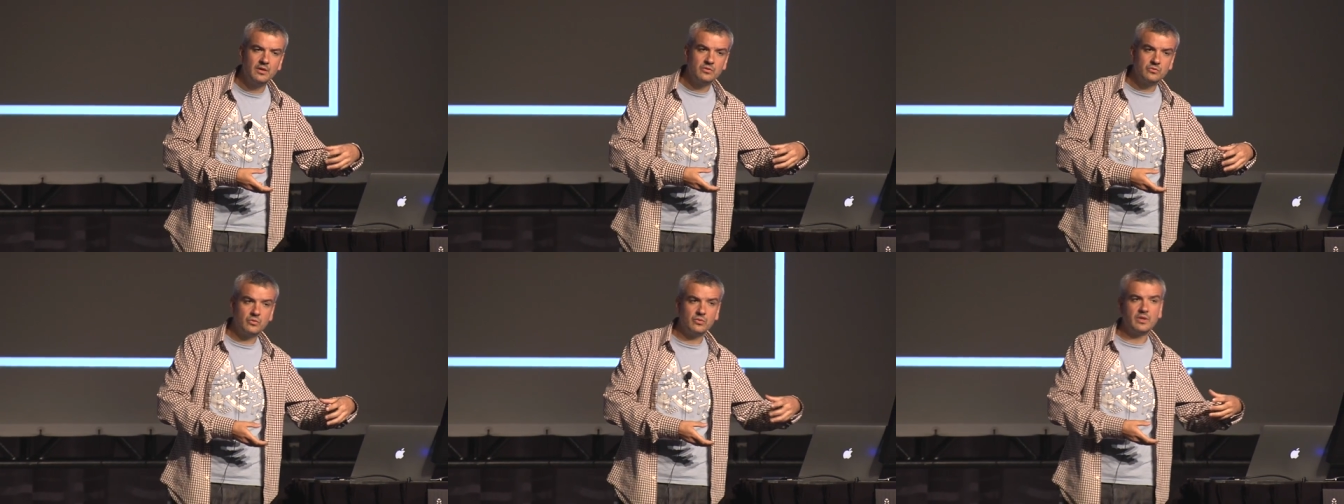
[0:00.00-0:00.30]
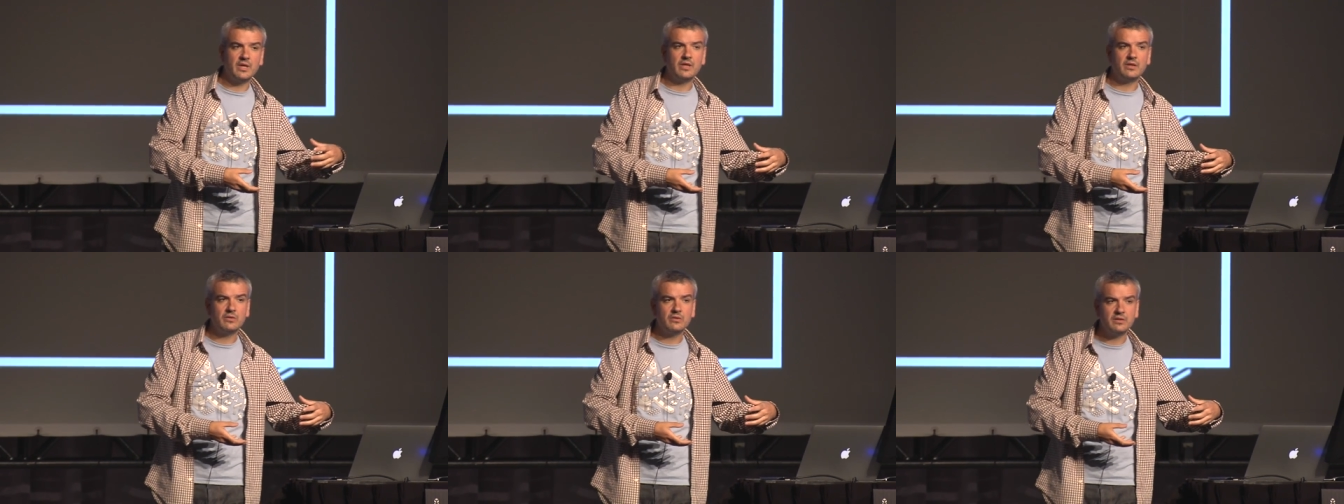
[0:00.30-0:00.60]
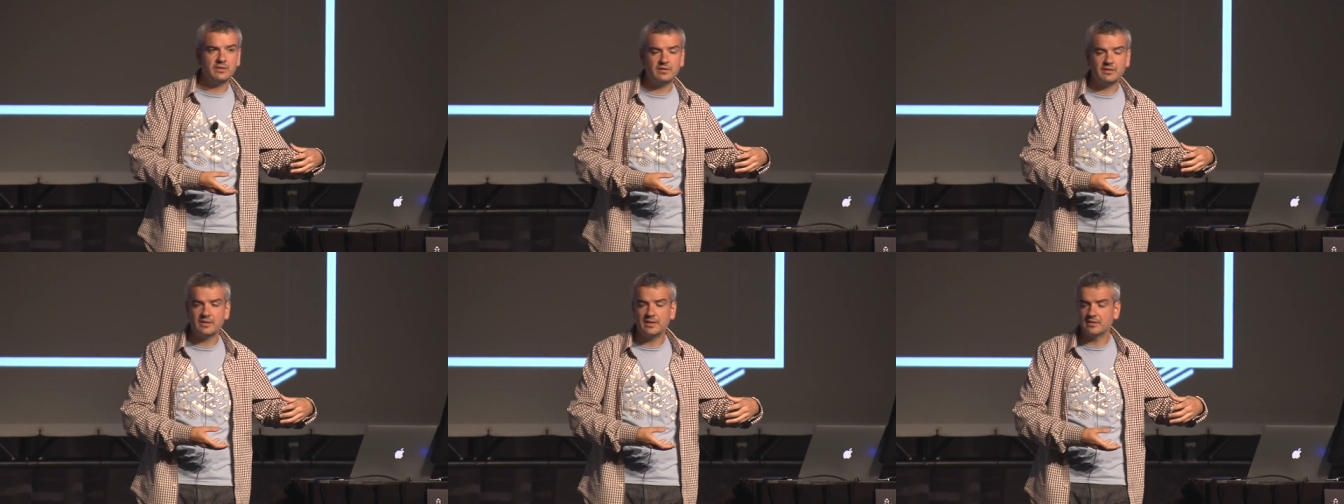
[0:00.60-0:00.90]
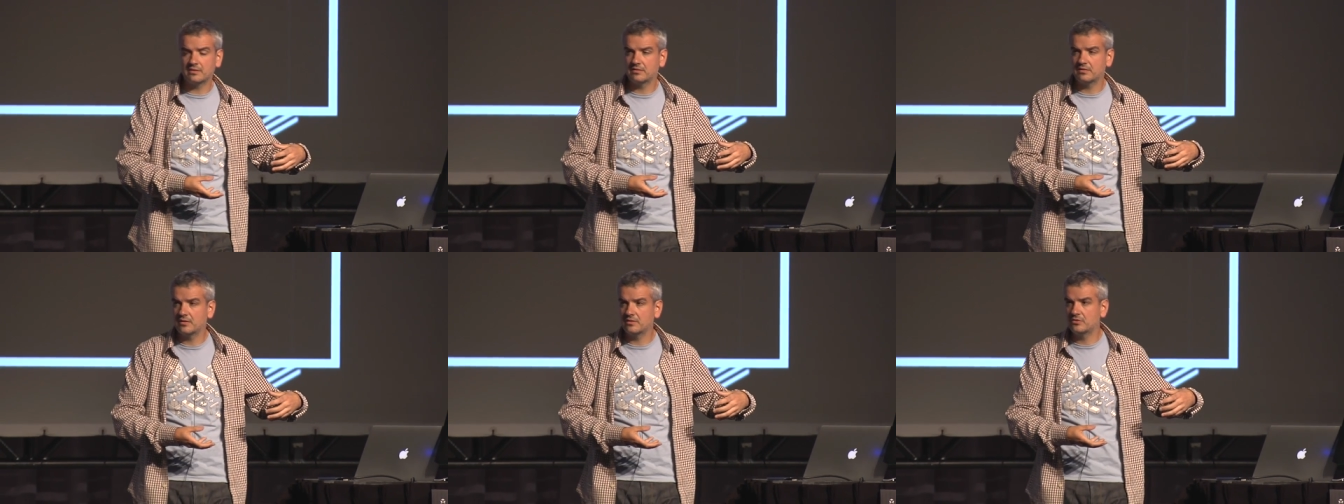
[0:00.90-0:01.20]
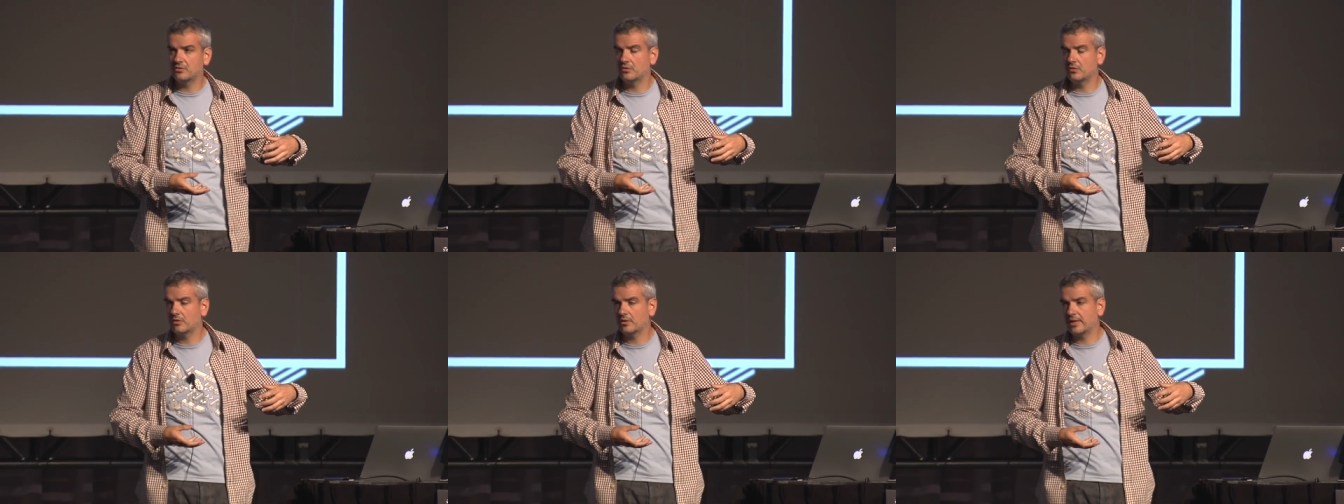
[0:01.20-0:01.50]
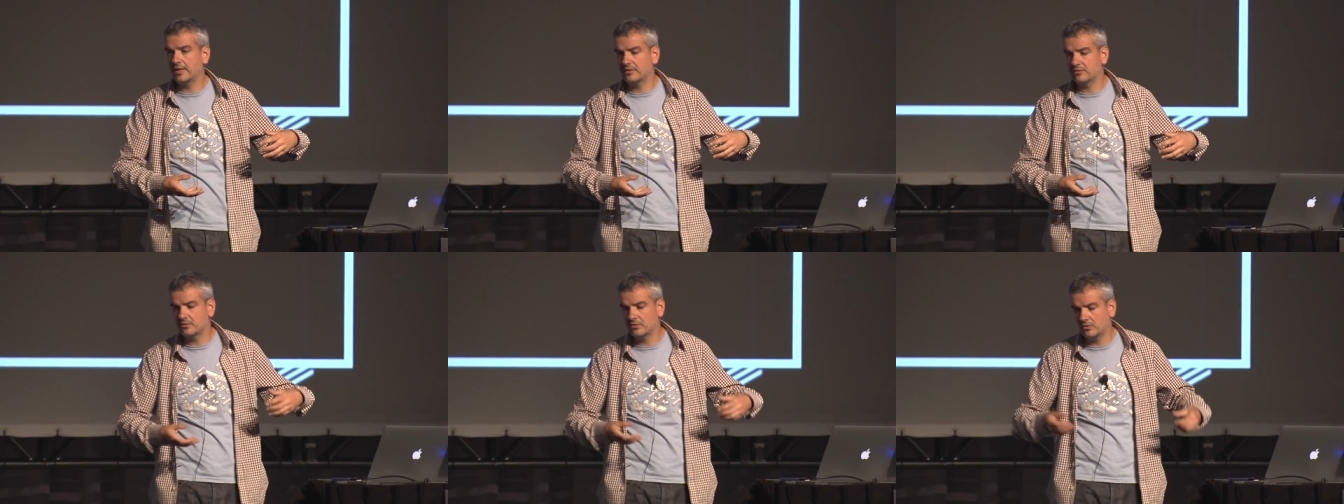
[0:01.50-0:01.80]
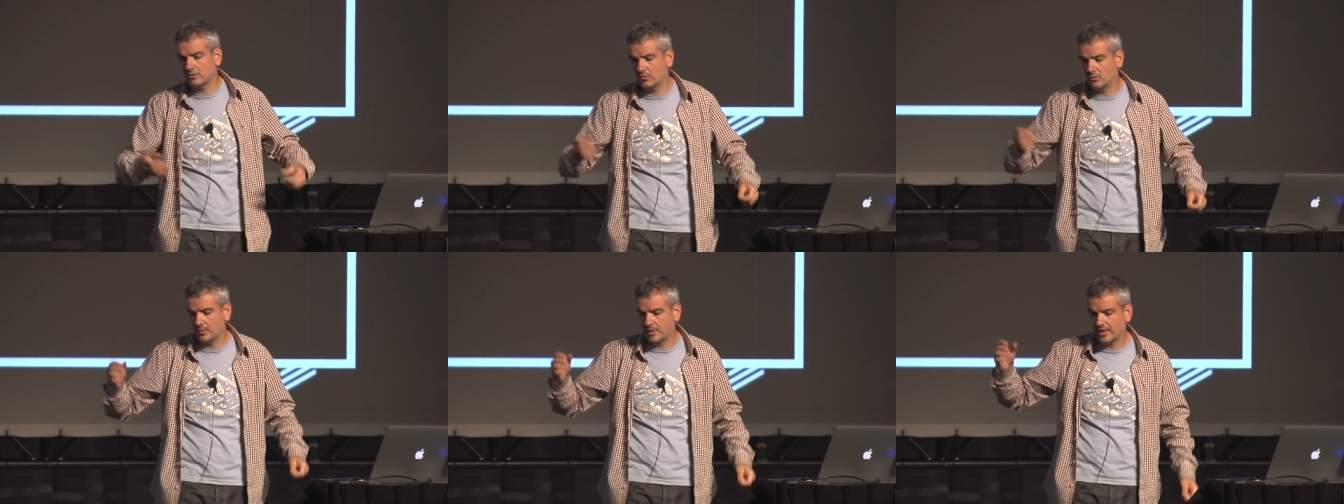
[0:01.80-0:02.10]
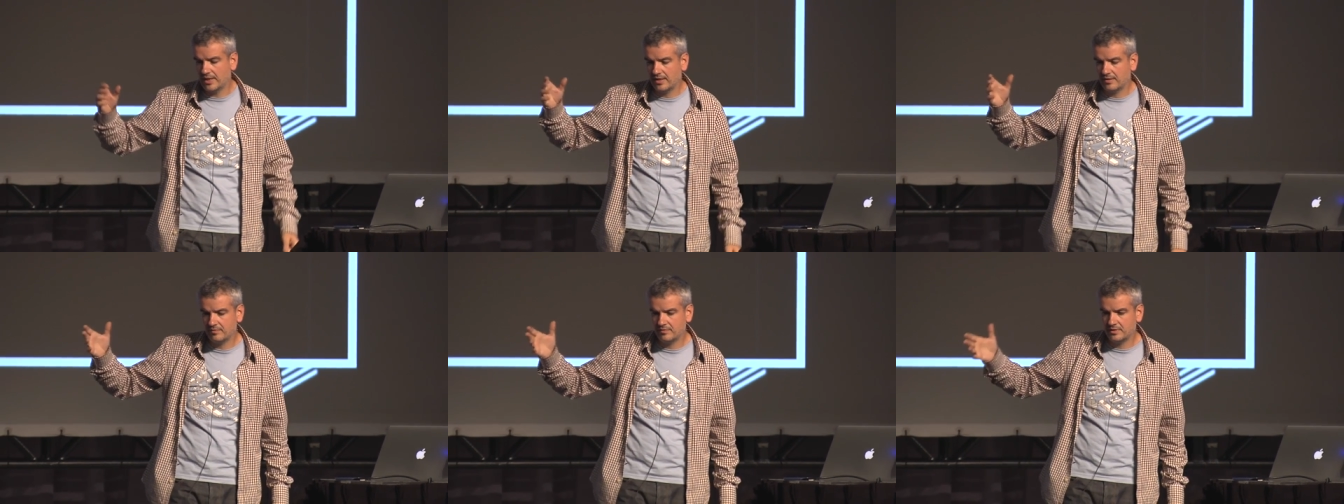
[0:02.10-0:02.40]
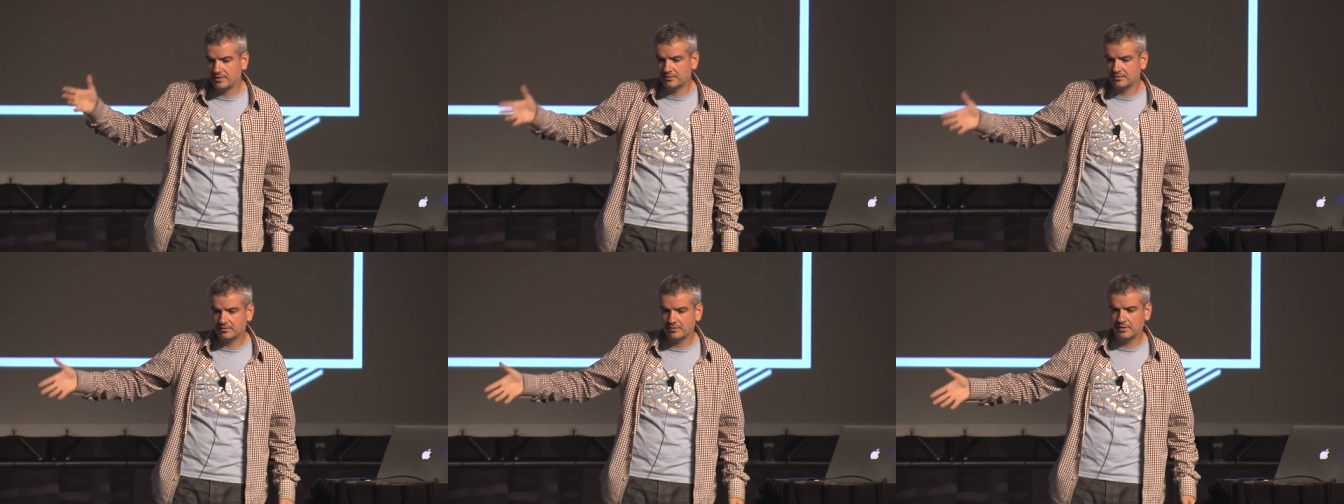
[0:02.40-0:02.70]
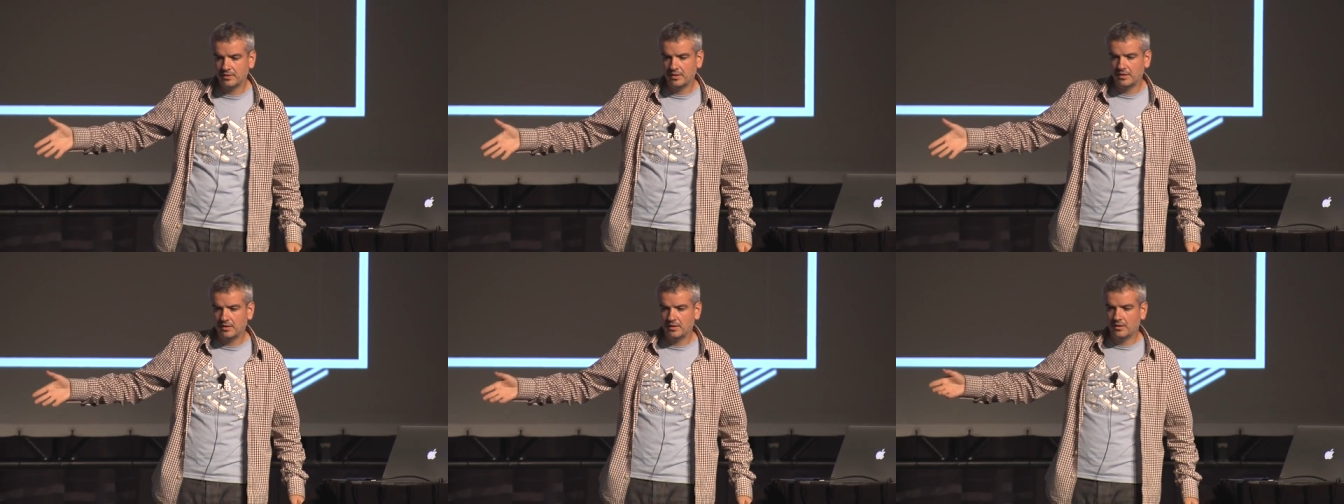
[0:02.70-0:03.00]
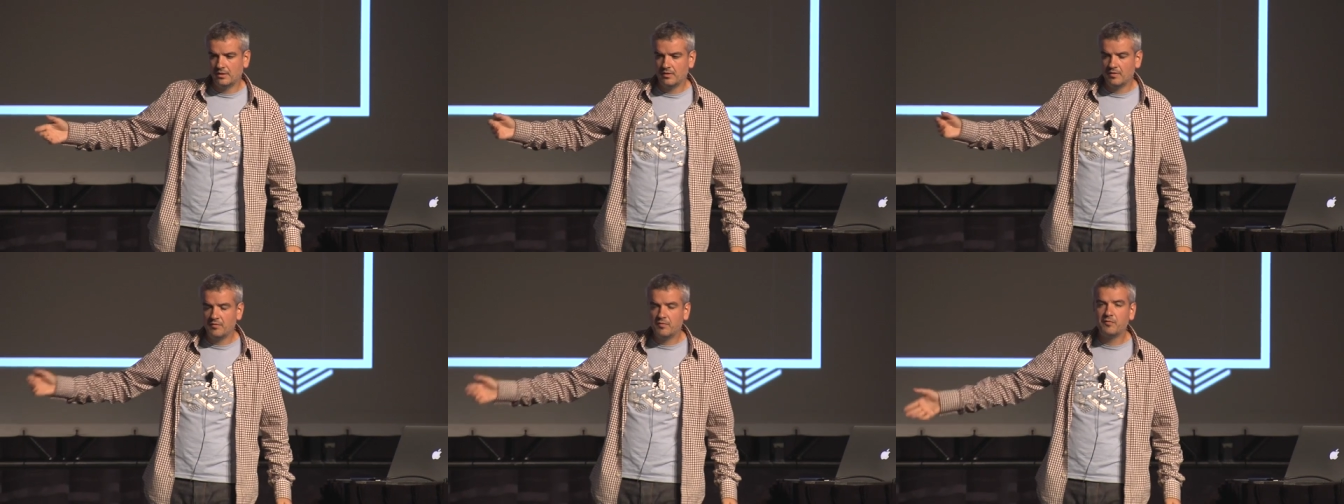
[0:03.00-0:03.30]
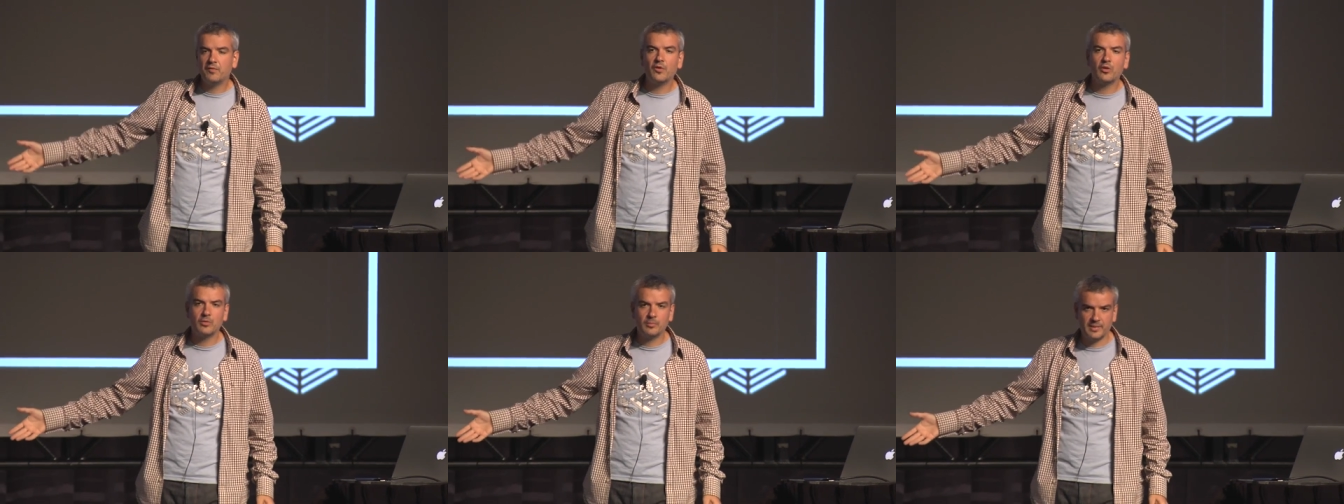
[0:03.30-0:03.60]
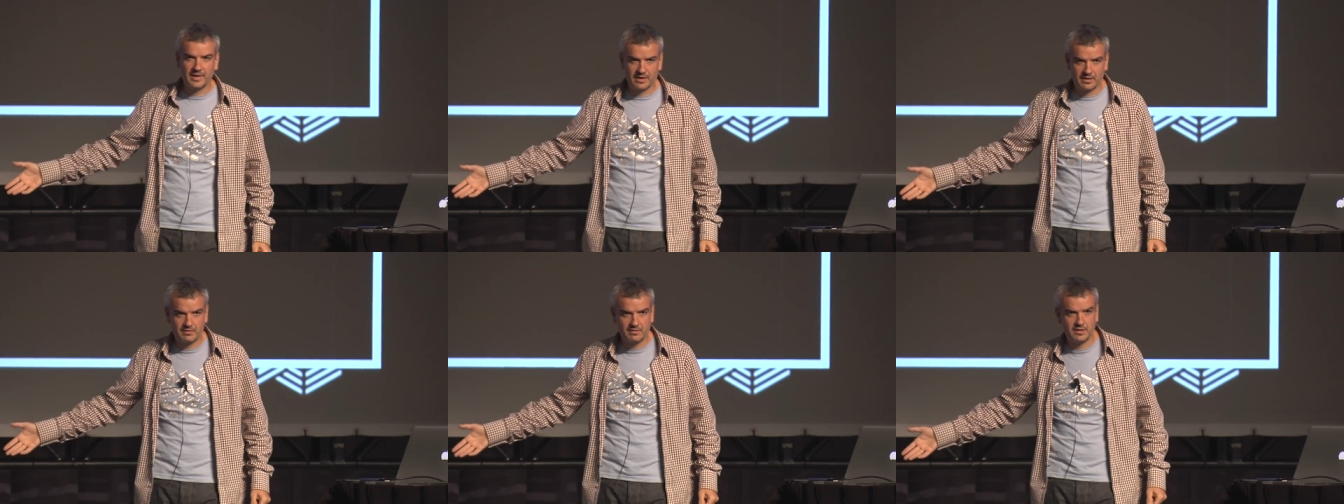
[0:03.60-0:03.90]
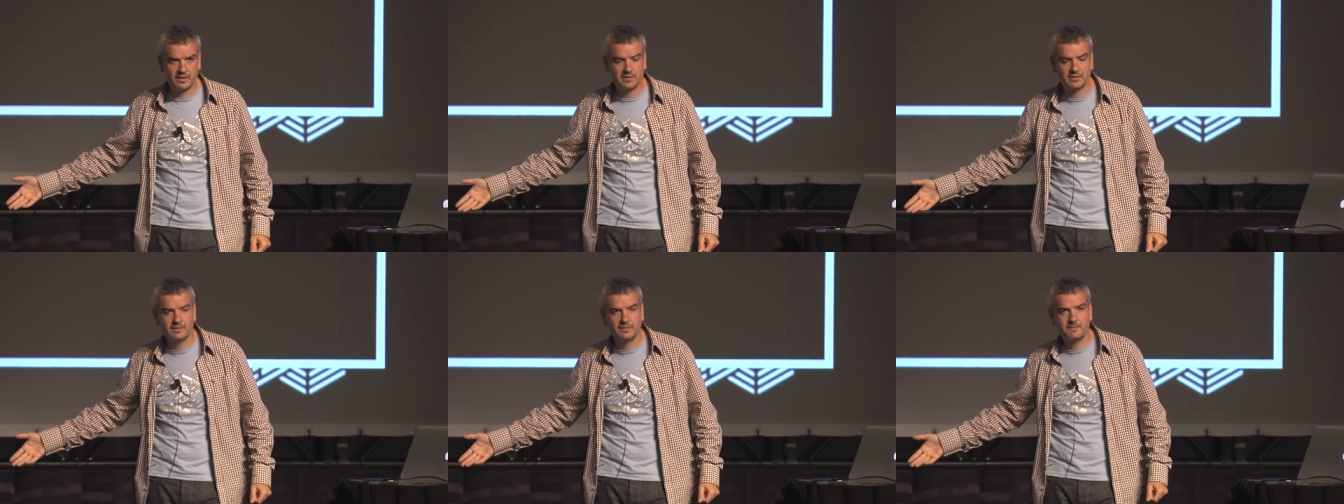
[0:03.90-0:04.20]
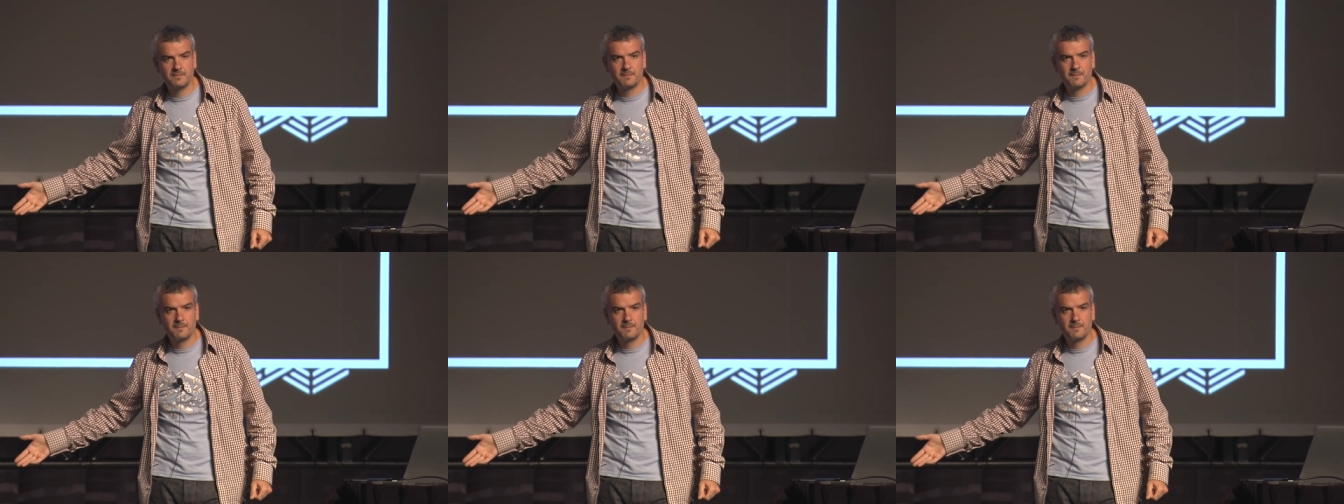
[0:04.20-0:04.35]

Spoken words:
Today in Unity, as you all guys know, we have this fallback thing.